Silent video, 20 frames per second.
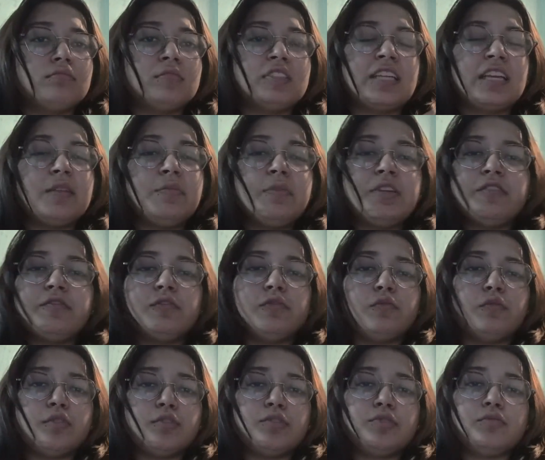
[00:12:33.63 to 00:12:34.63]
tell me if you
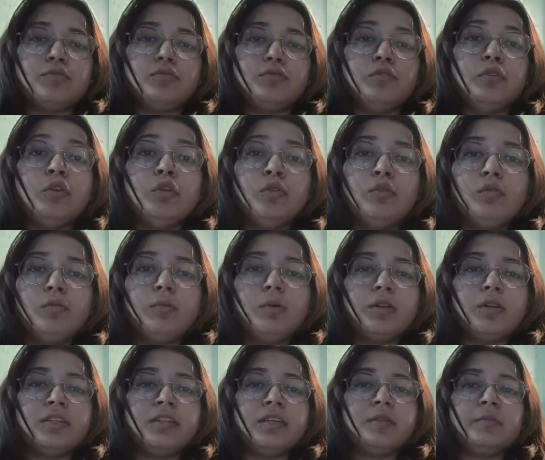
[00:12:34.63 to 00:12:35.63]
want to know
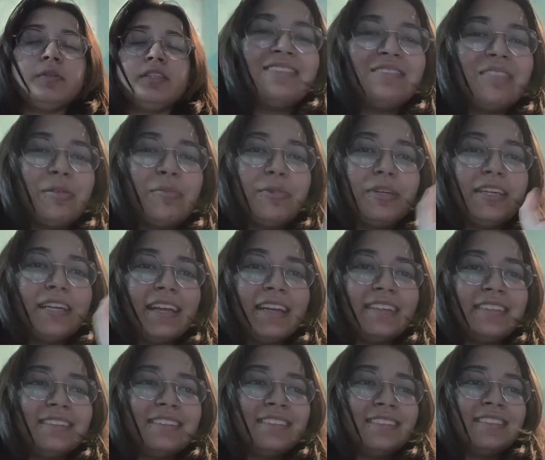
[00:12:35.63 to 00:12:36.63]
about that. Bye guys.